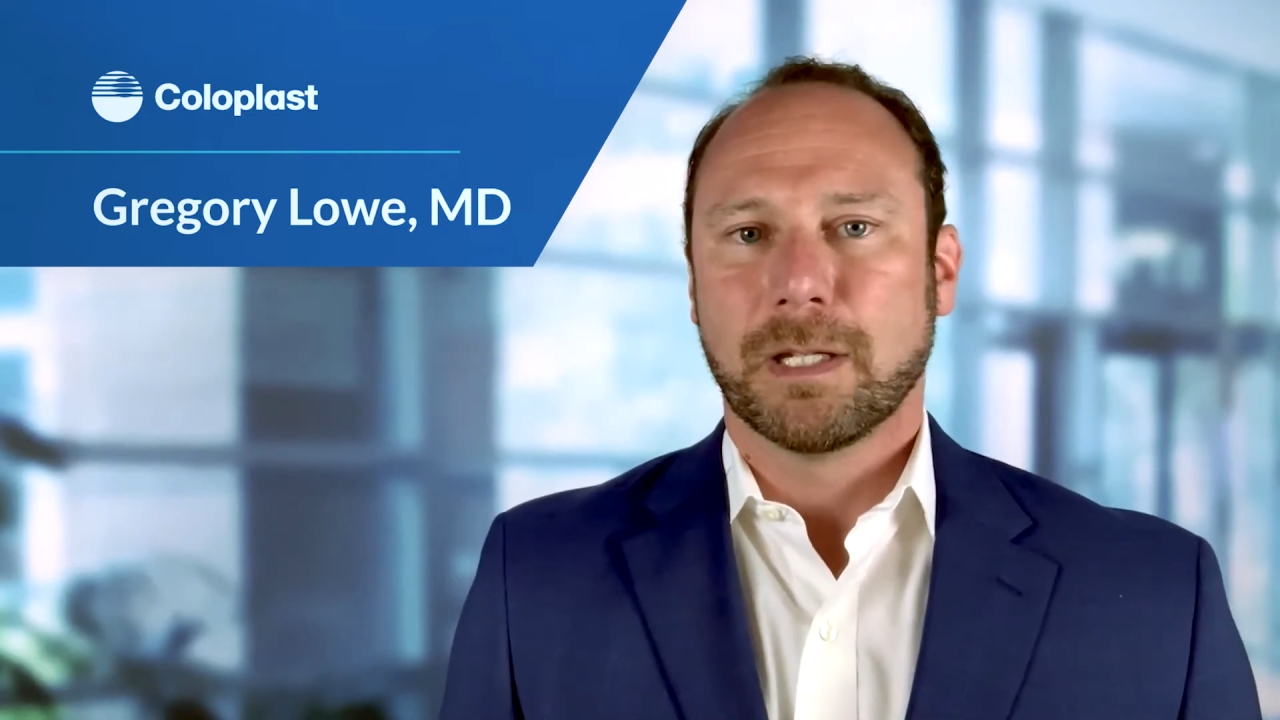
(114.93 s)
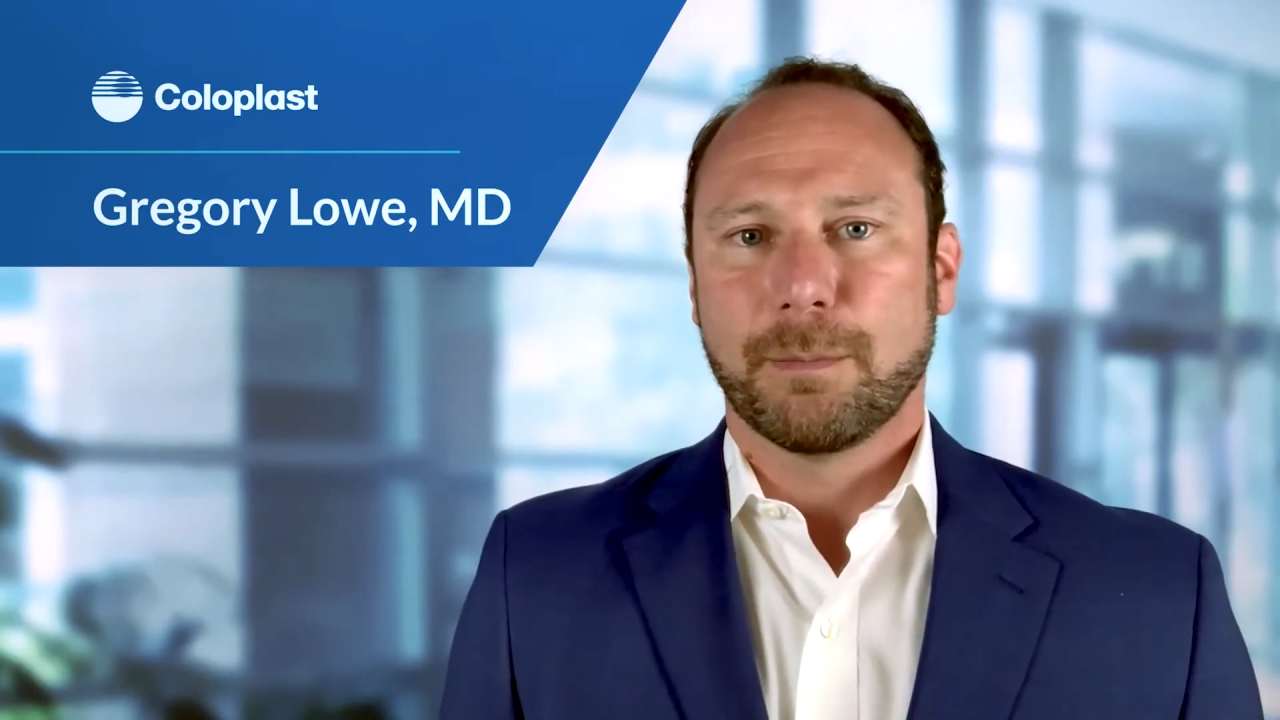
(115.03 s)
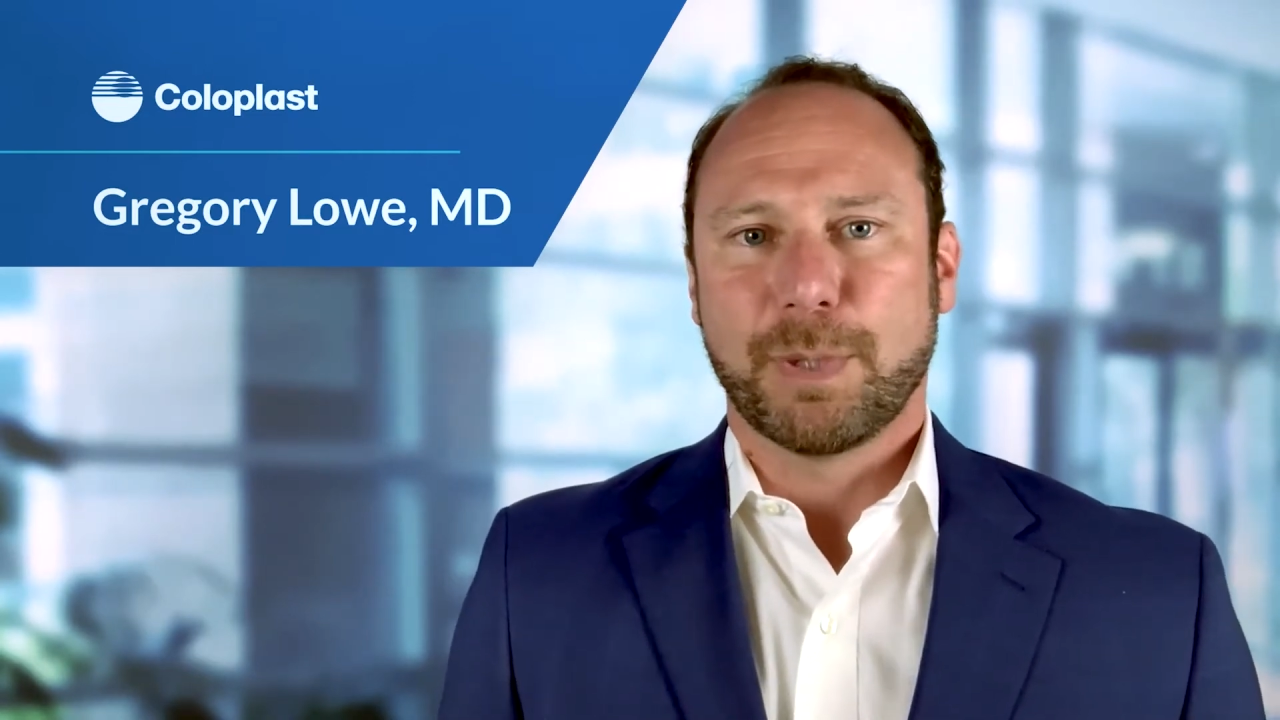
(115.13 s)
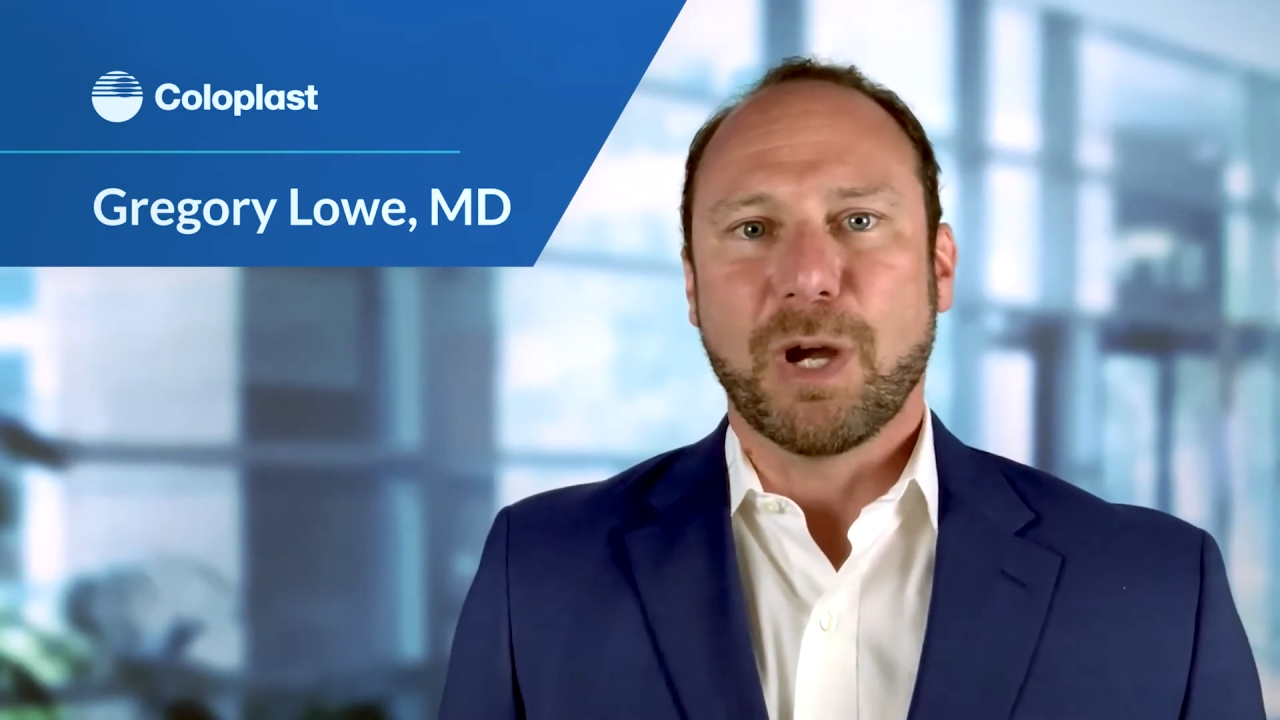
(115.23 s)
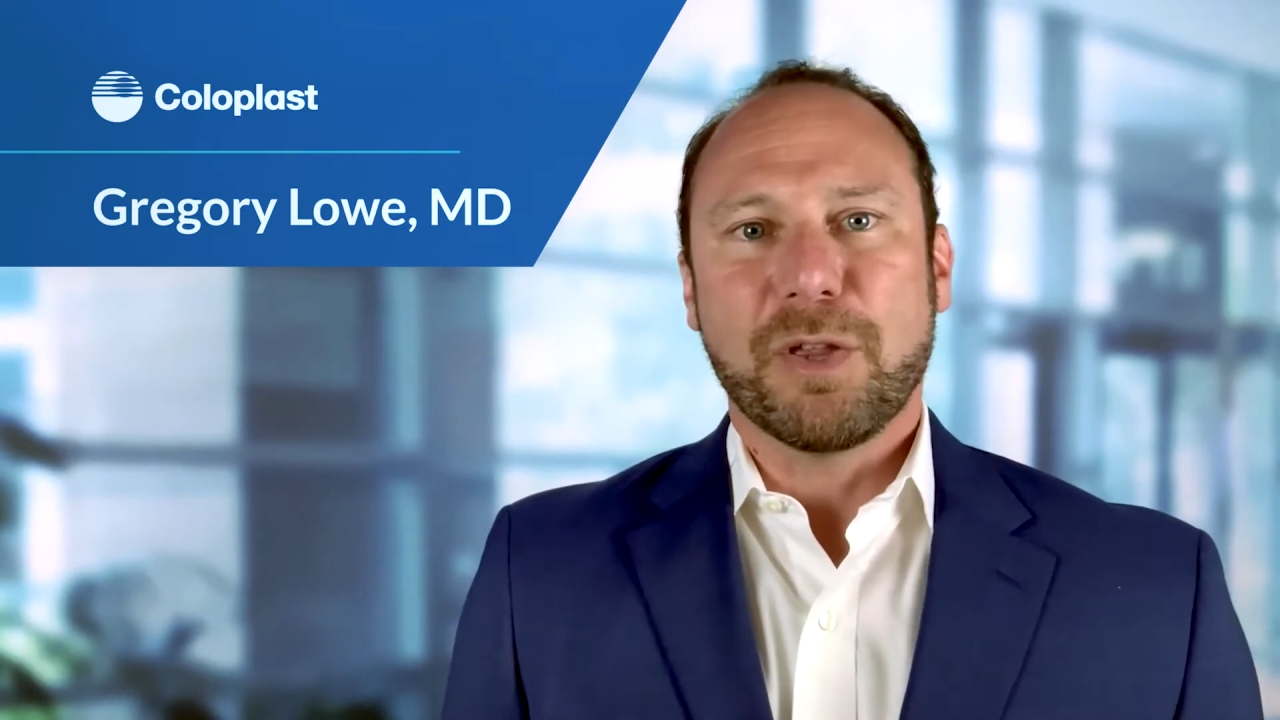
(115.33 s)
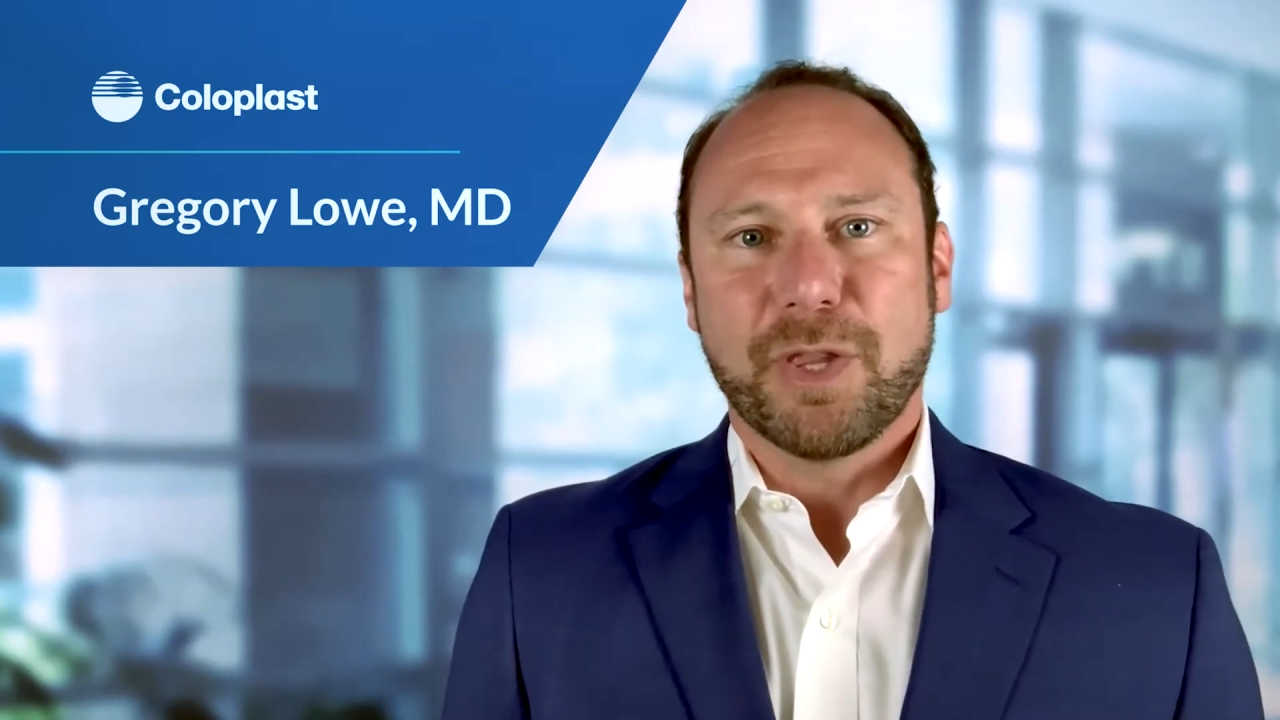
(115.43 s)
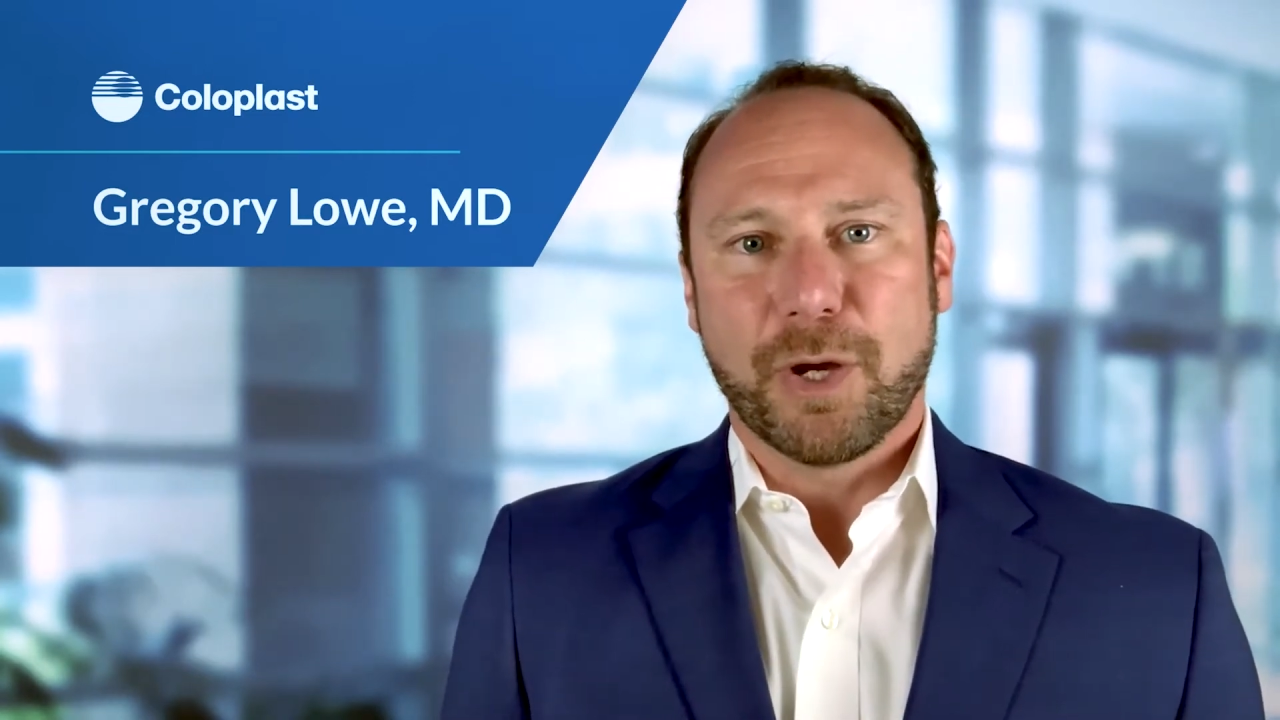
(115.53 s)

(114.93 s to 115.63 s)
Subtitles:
Beyond